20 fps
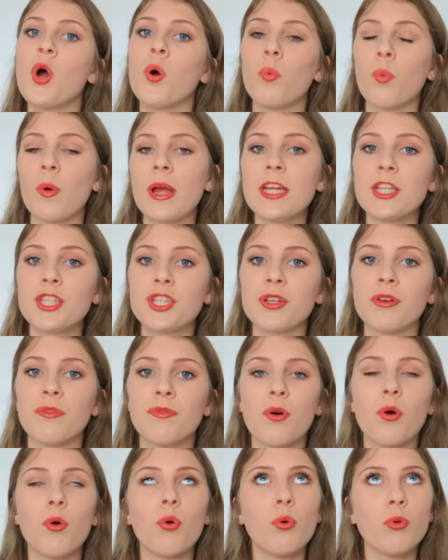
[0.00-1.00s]
which
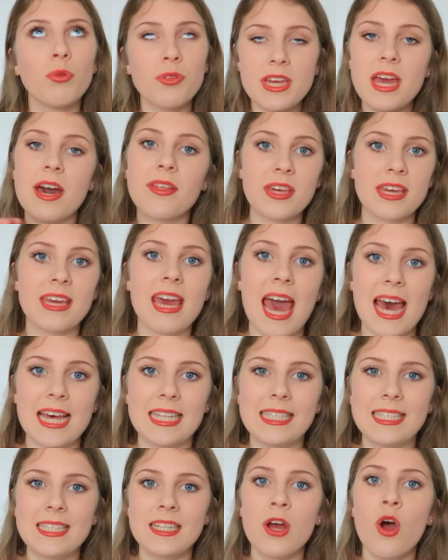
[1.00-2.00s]
of all the other
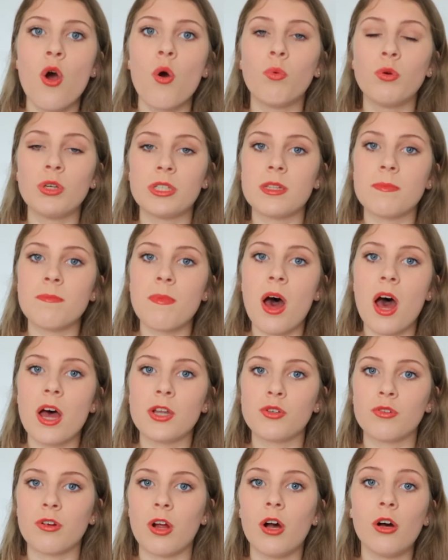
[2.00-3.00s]
guests was the
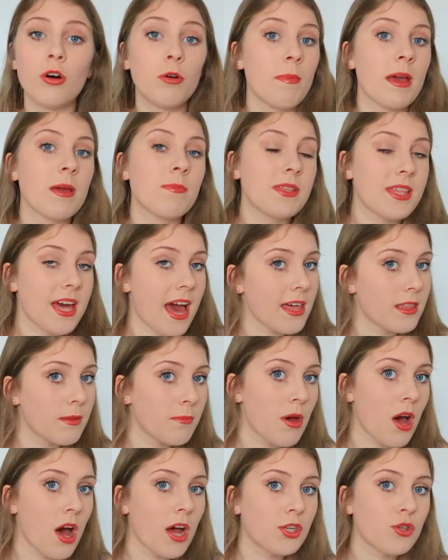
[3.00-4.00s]
murderer, or maybe they're the
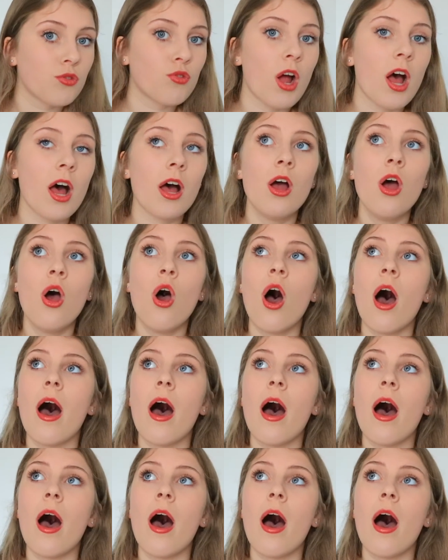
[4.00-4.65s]
murderer,